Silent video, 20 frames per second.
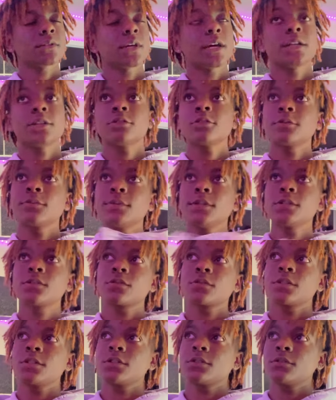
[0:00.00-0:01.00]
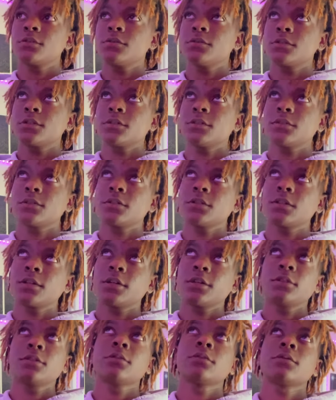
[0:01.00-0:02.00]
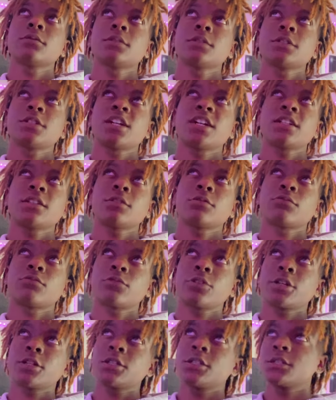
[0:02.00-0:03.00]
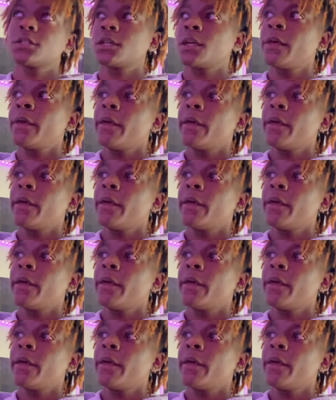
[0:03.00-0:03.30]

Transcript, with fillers: I know the B22s is the other ones, like the runners,